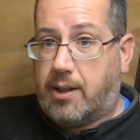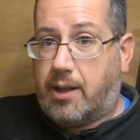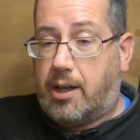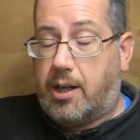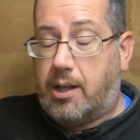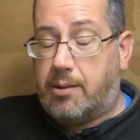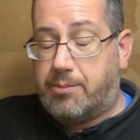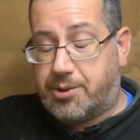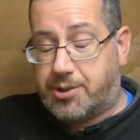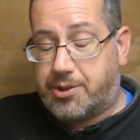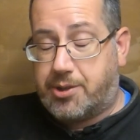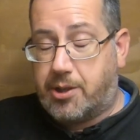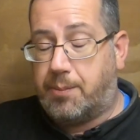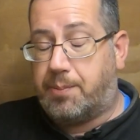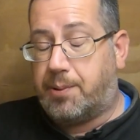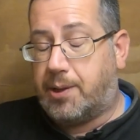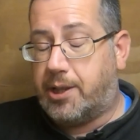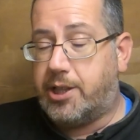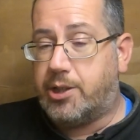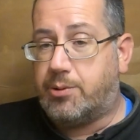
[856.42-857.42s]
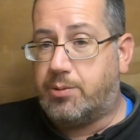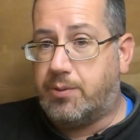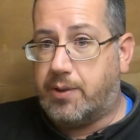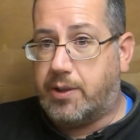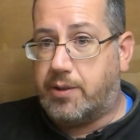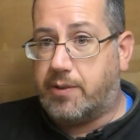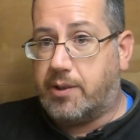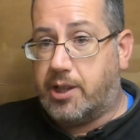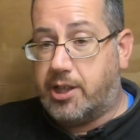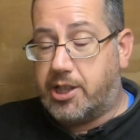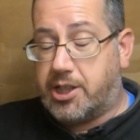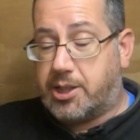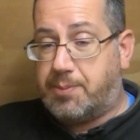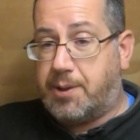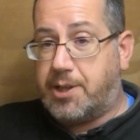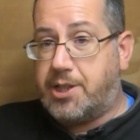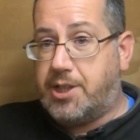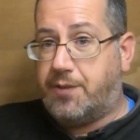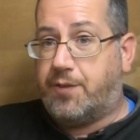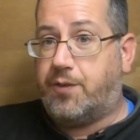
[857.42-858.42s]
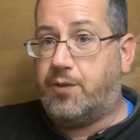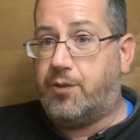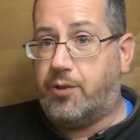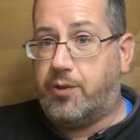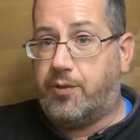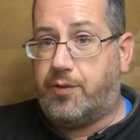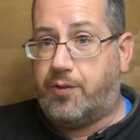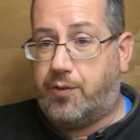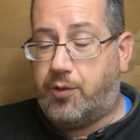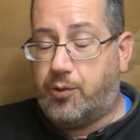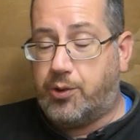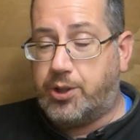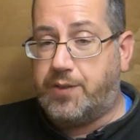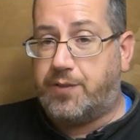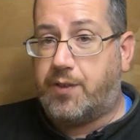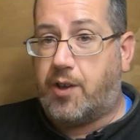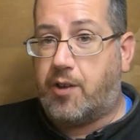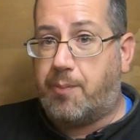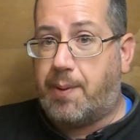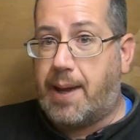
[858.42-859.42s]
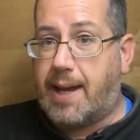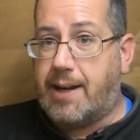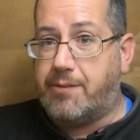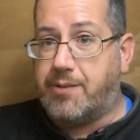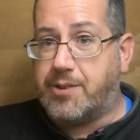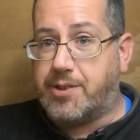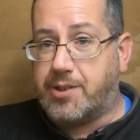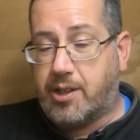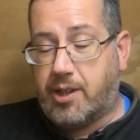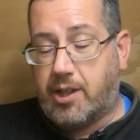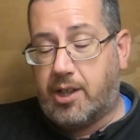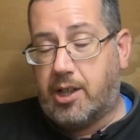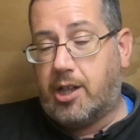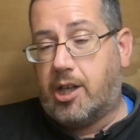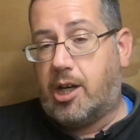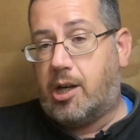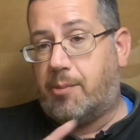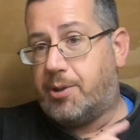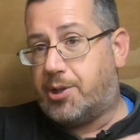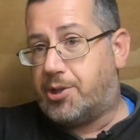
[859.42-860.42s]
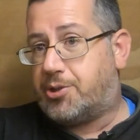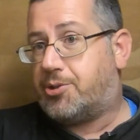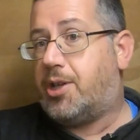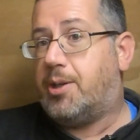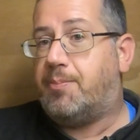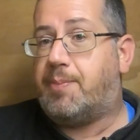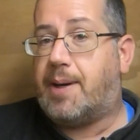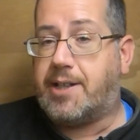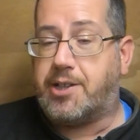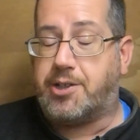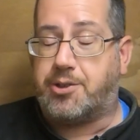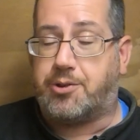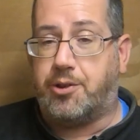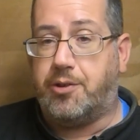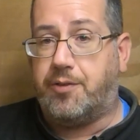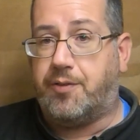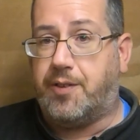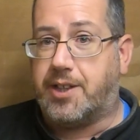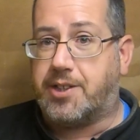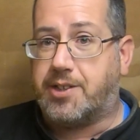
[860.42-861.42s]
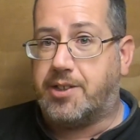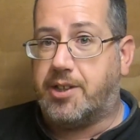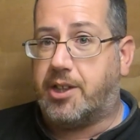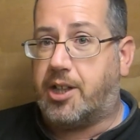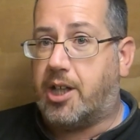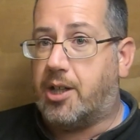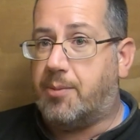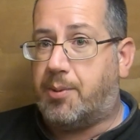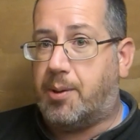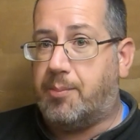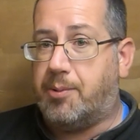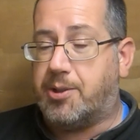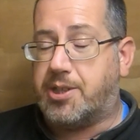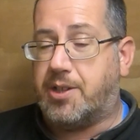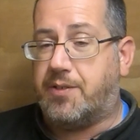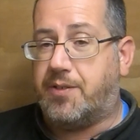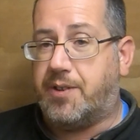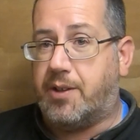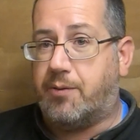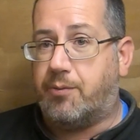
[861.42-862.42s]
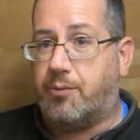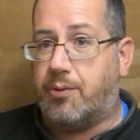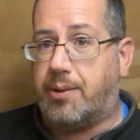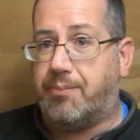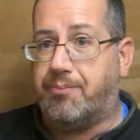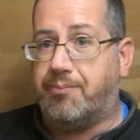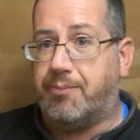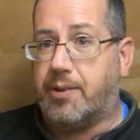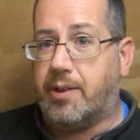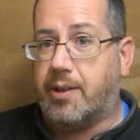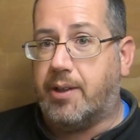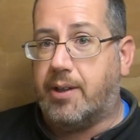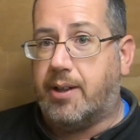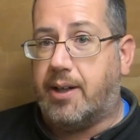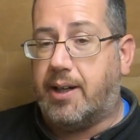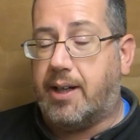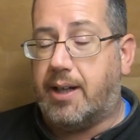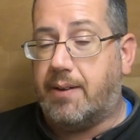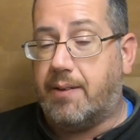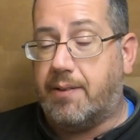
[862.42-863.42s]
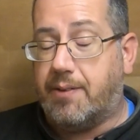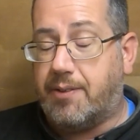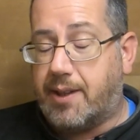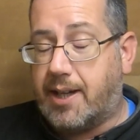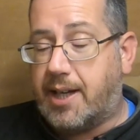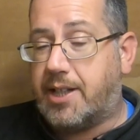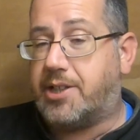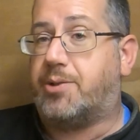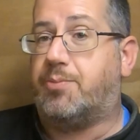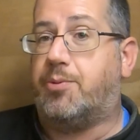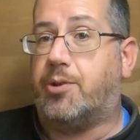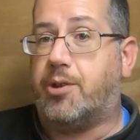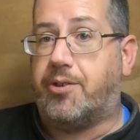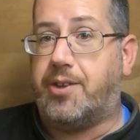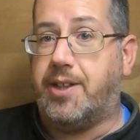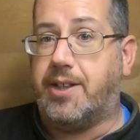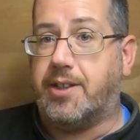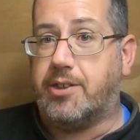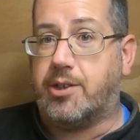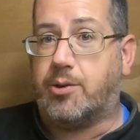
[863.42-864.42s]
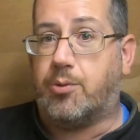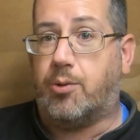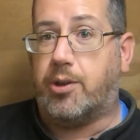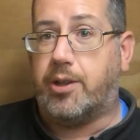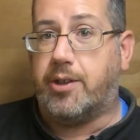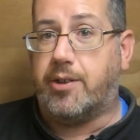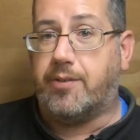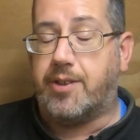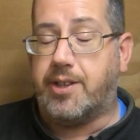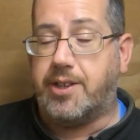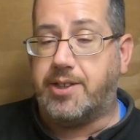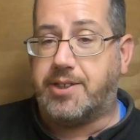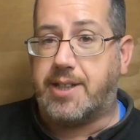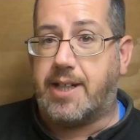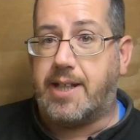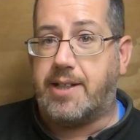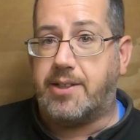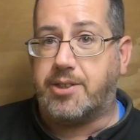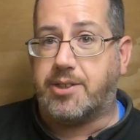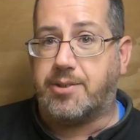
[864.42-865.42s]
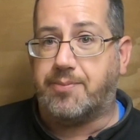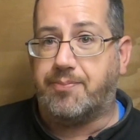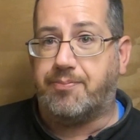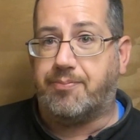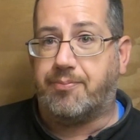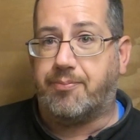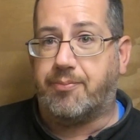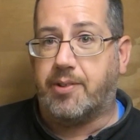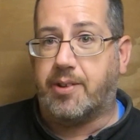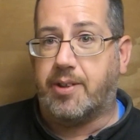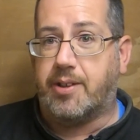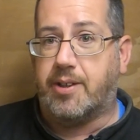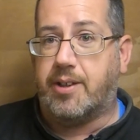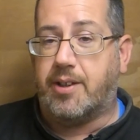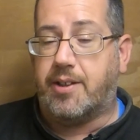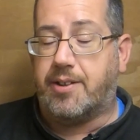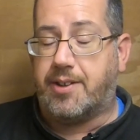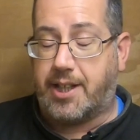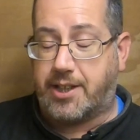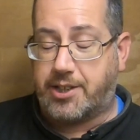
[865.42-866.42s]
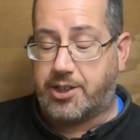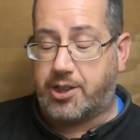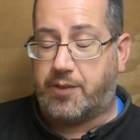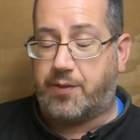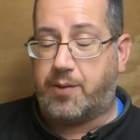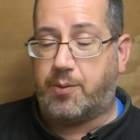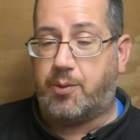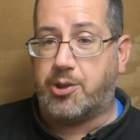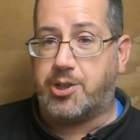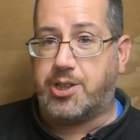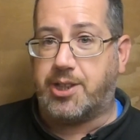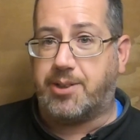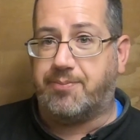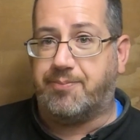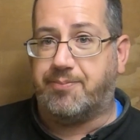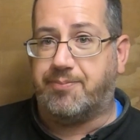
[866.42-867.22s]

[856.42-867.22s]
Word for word: I'm so pleased with it and especially for 45 pounds, I'll be straight back to Screwfix and go and buy myself another one. Uh, that's what I think of the quality of these sanders. Thanks a lot for watching.